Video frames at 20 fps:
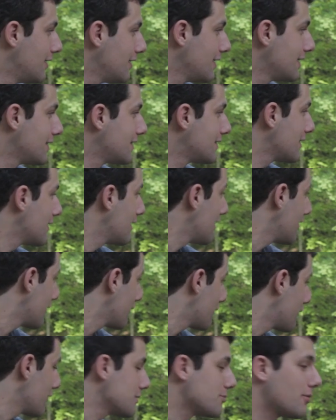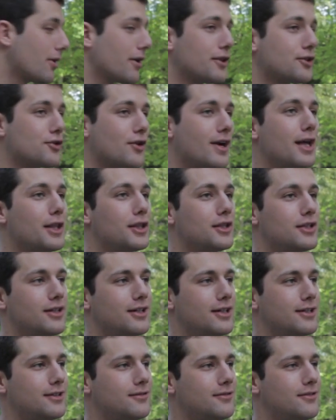It's uh, the first part of the
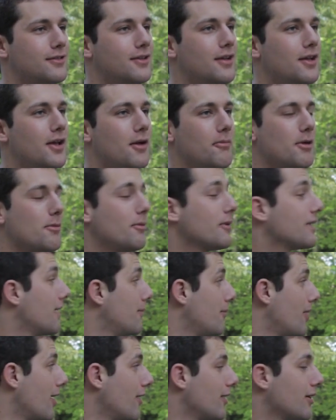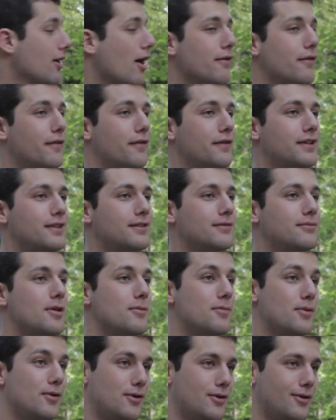triathlon. People get married off of it.
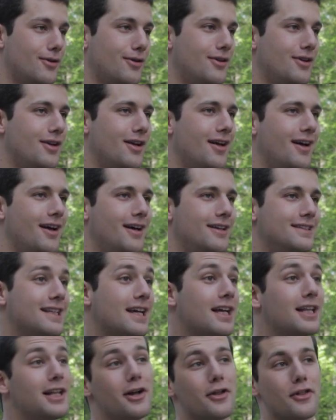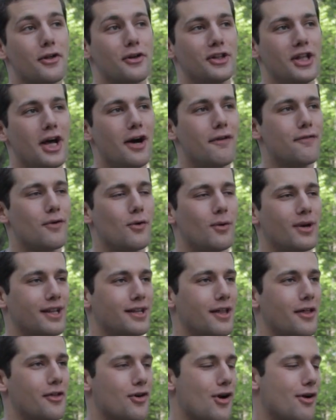People declare their love for one
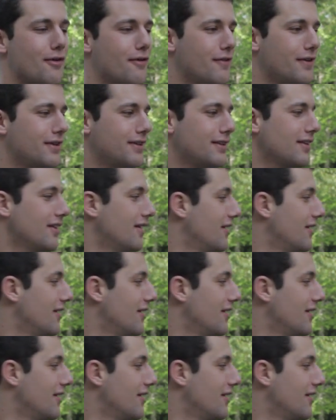another off of it.